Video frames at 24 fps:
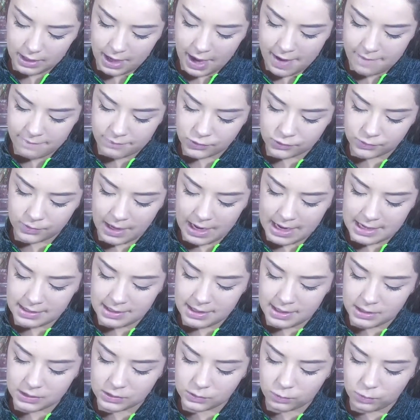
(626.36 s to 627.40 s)
I've tried
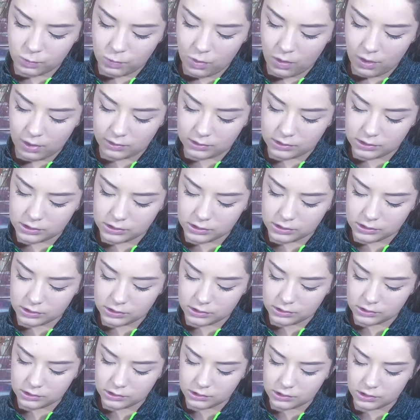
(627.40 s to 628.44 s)
this once.
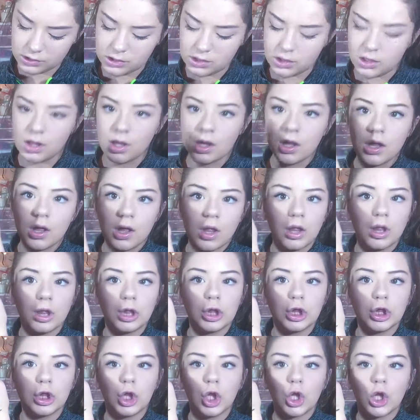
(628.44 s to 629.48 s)

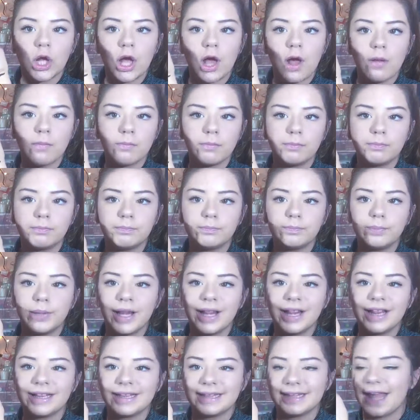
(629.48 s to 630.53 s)
Look how
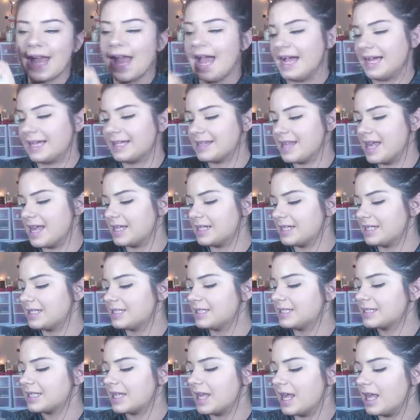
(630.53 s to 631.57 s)
black that
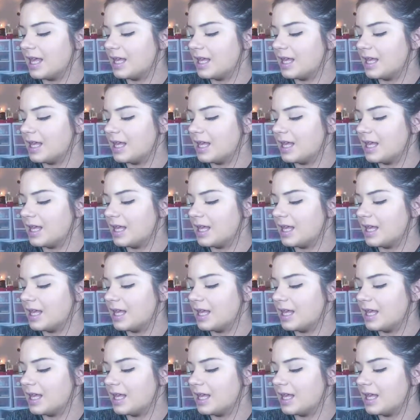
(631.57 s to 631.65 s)
is.